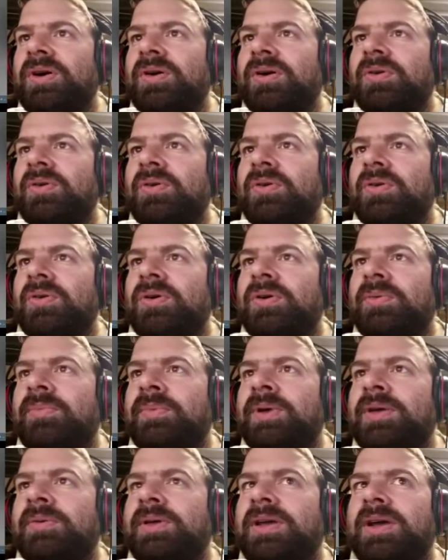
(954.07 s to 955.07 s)
Or
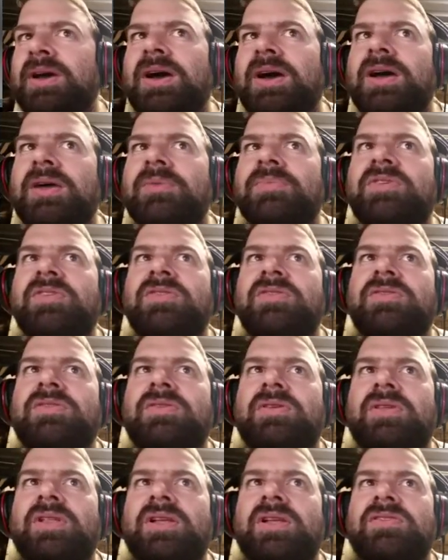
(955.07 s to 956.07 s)
maybe I'm just,
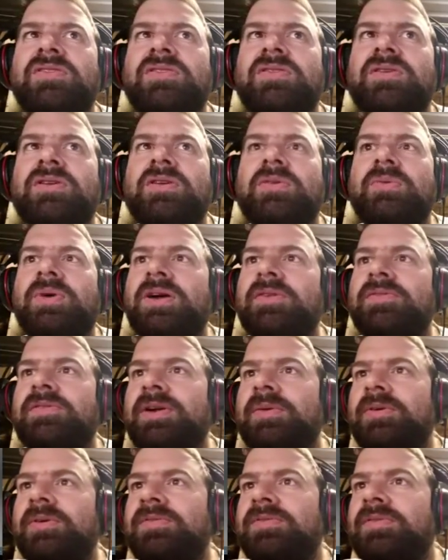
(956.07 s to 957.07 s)
let's do the
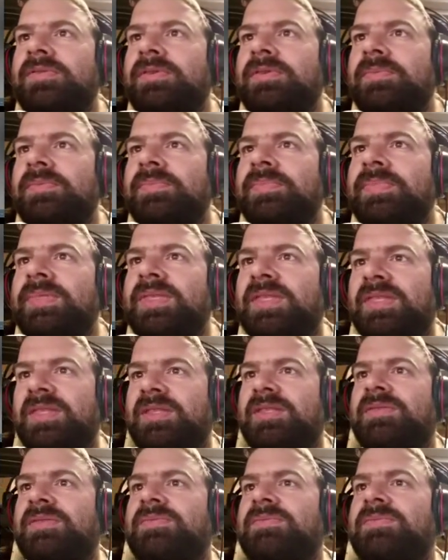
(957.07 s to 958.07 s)
wireframe.
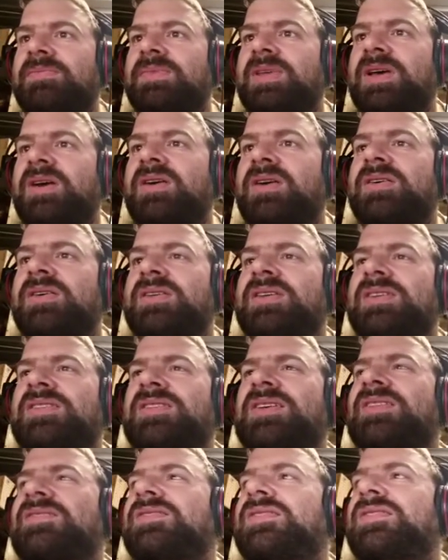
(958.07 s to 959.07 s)
Yeah, it
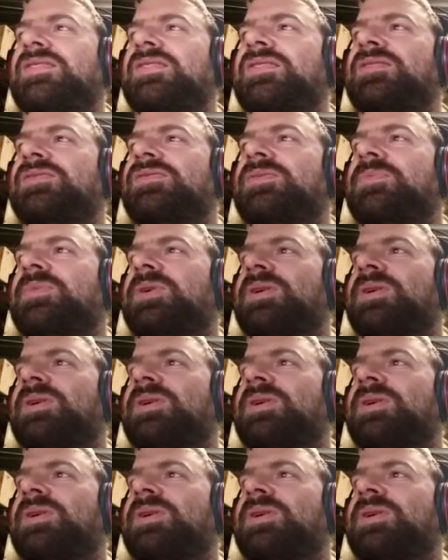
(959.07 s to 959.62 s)
does work because I'm